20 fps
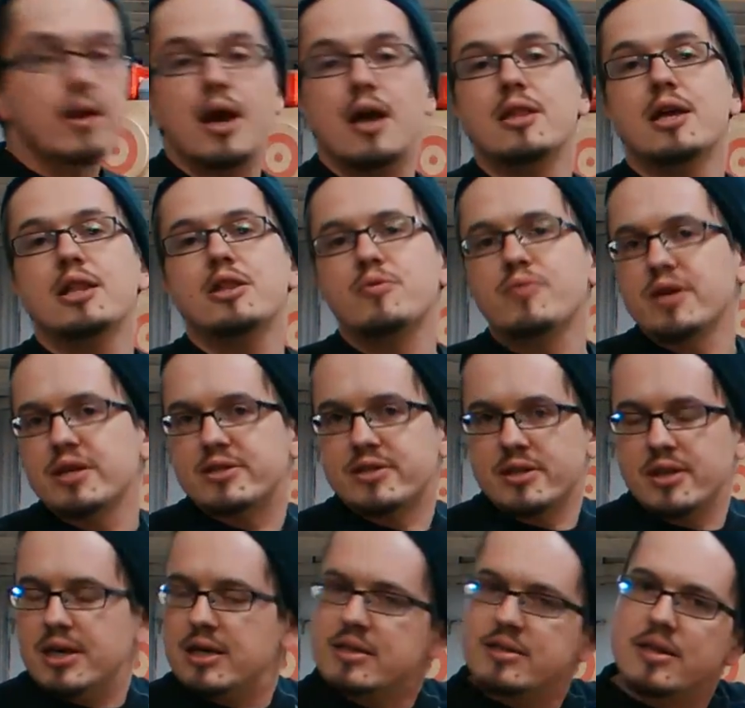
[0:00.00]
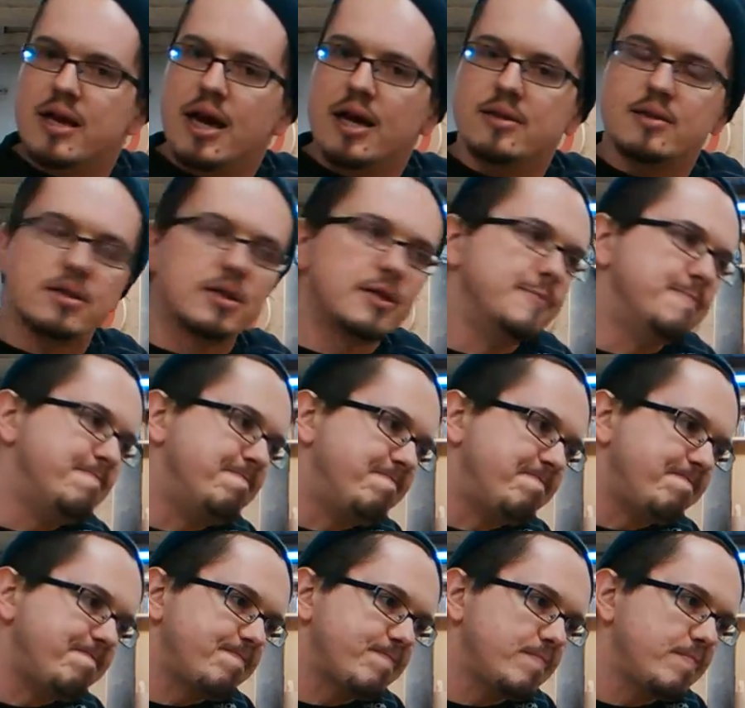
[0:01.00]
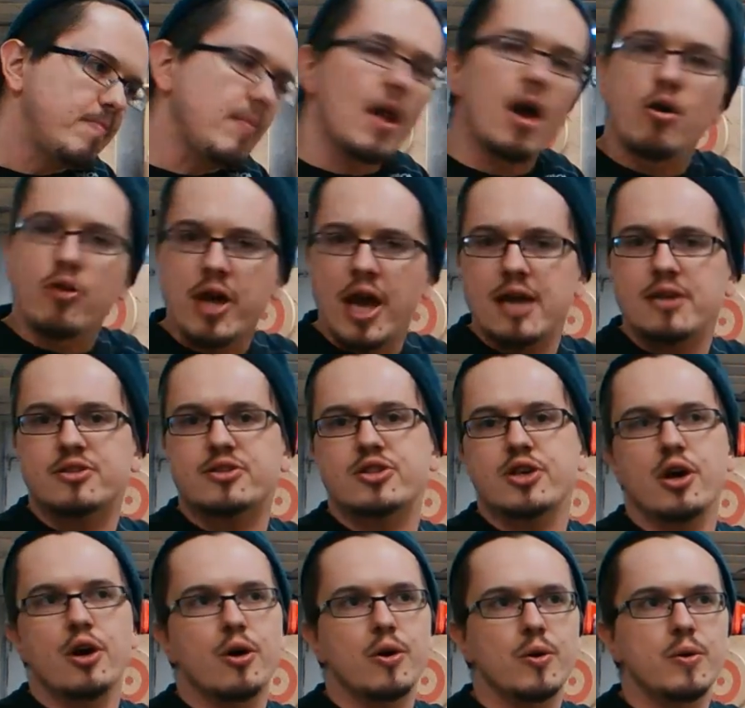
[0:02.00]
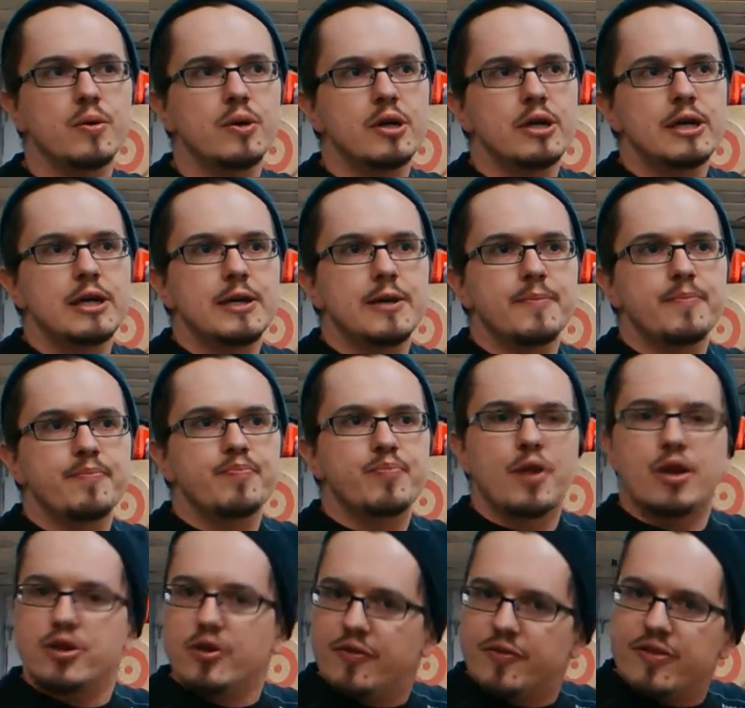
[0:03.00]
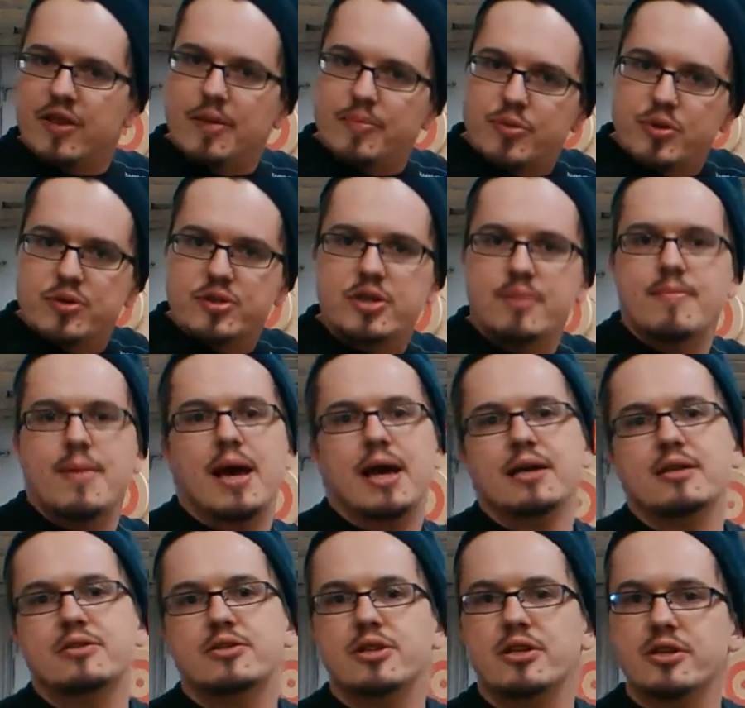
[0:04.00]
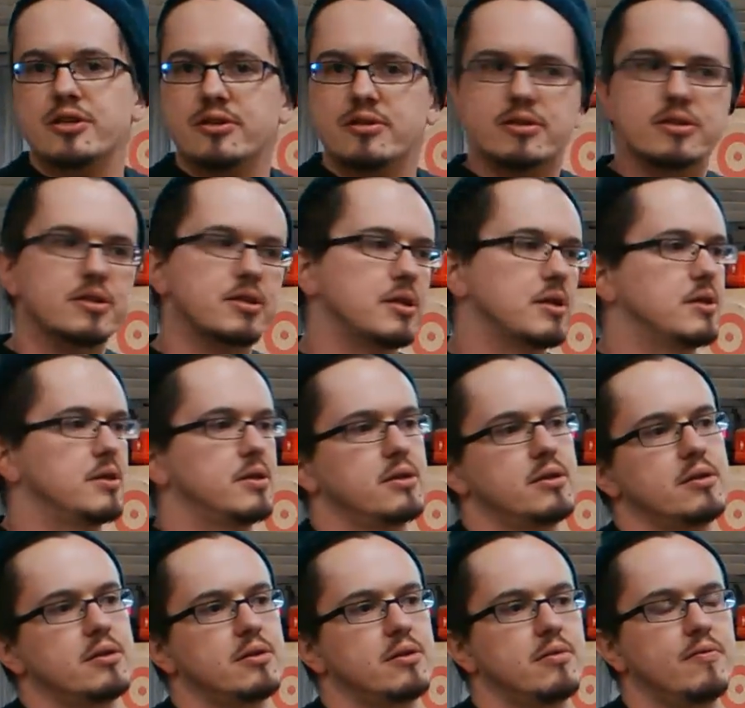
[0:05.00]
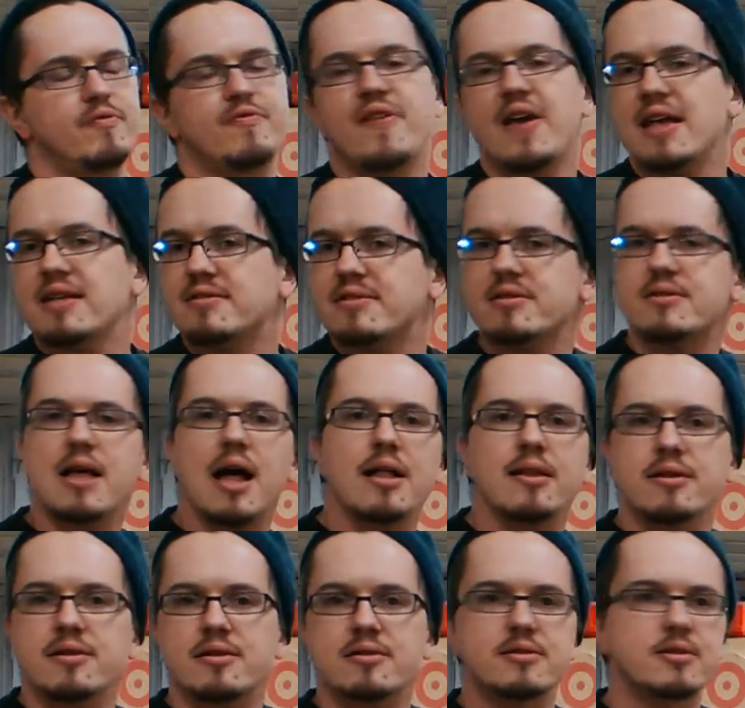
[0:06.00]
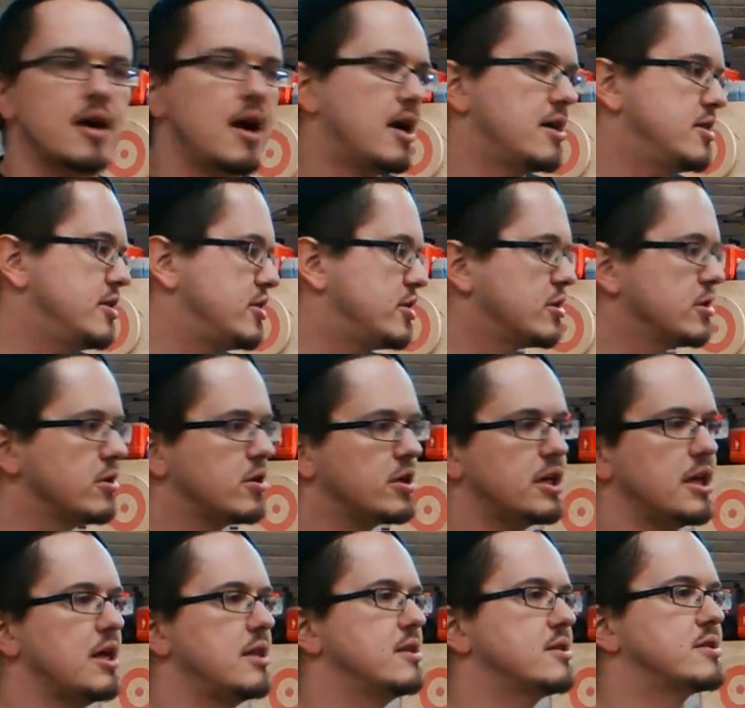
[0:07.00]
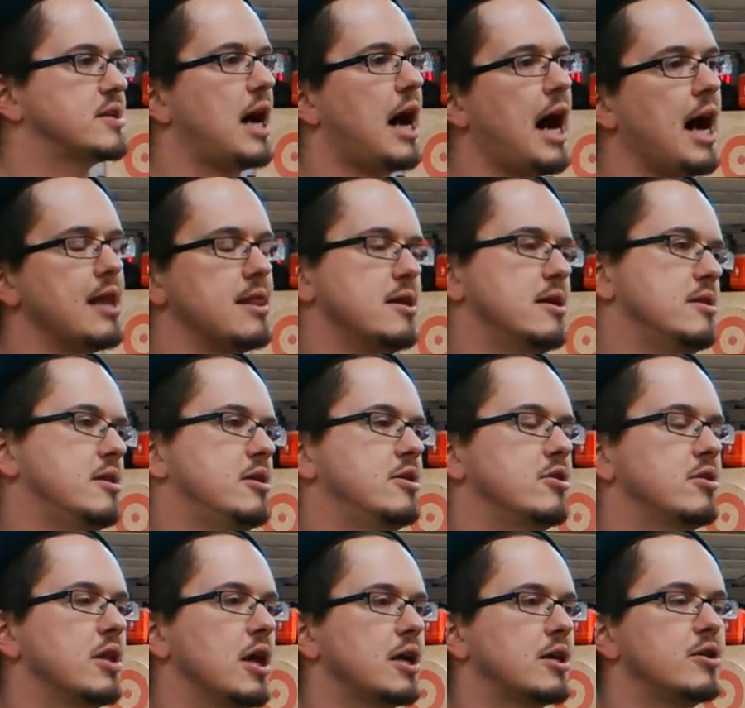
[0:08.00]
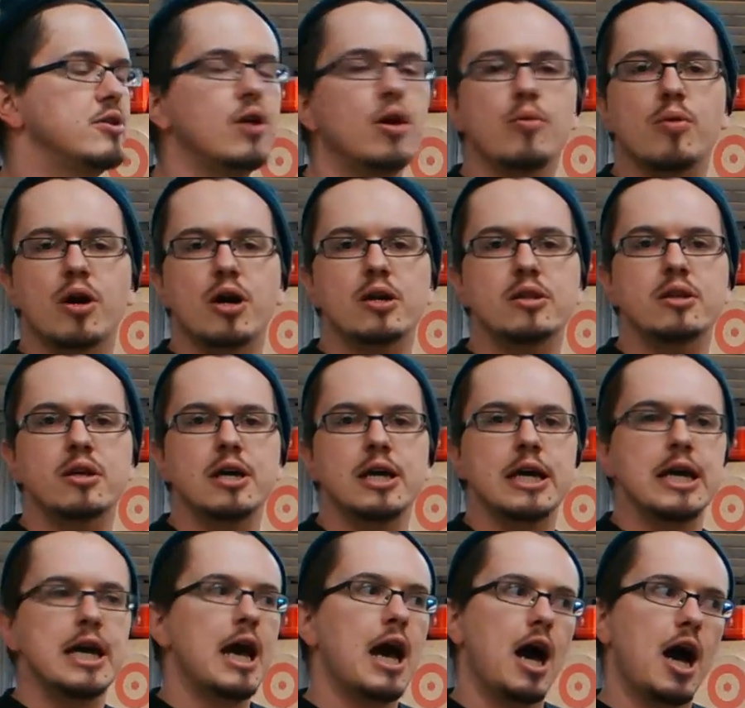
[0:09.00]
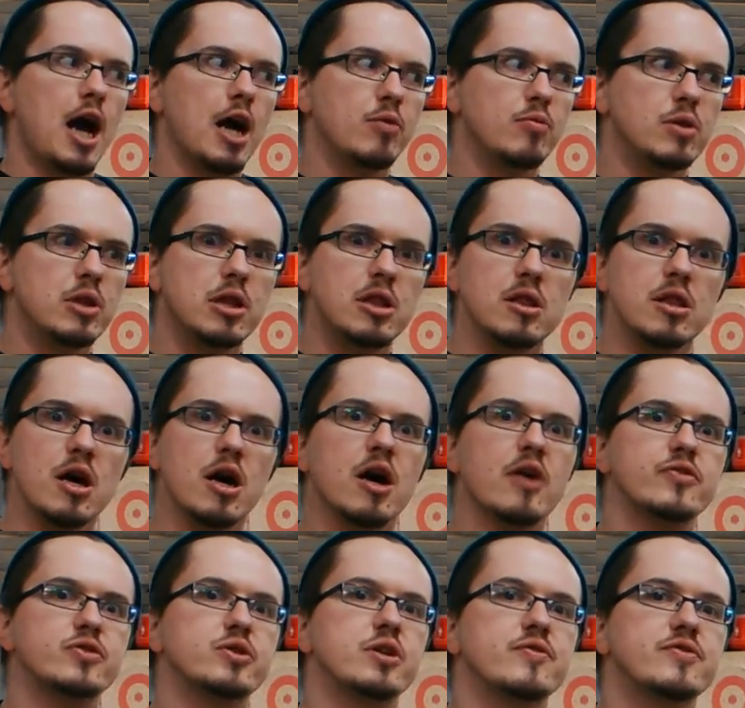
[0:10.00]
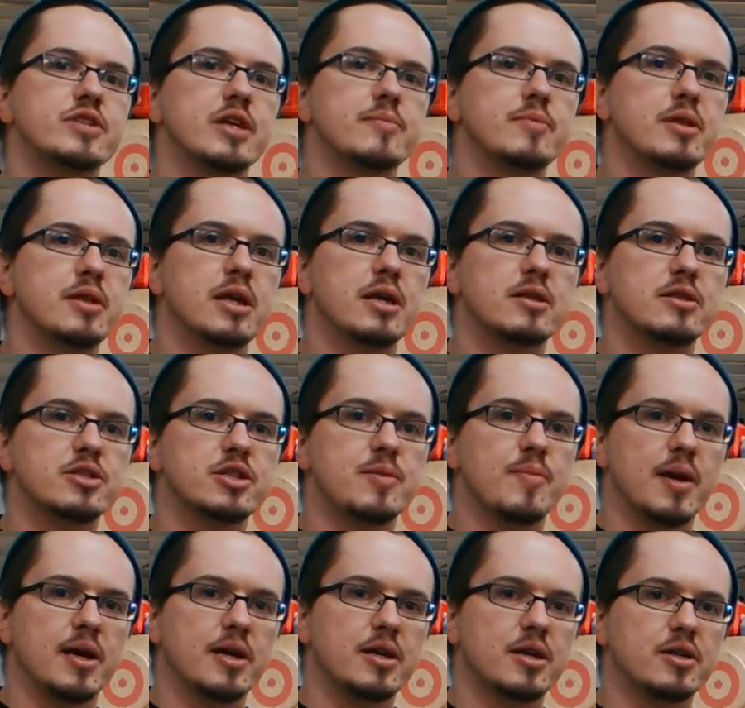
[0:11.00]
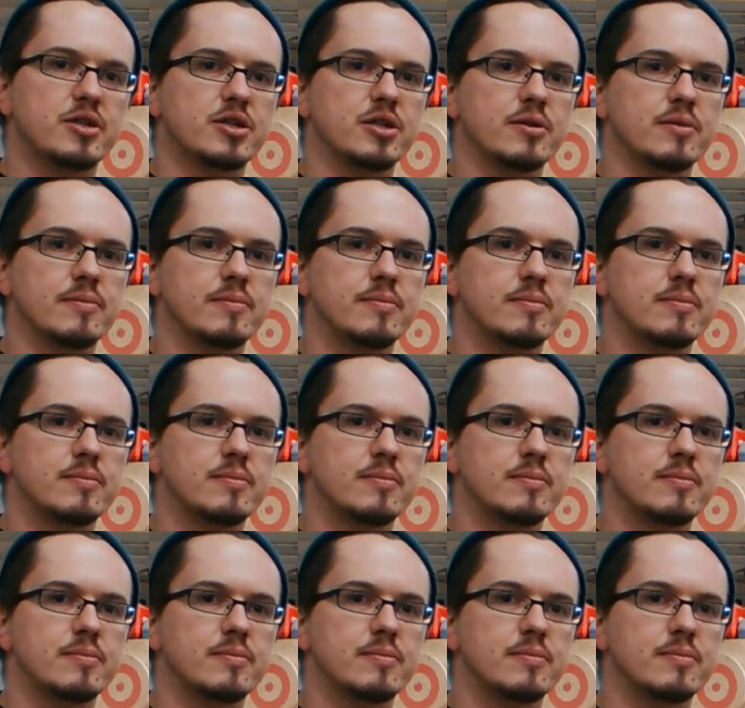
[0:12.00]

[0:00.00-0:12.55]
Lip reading: Another reason is that, so you flip through some magazines, fancy Italian design, and you're looking at this island and you're like, you know what? I would love to have something like this in my kitchen.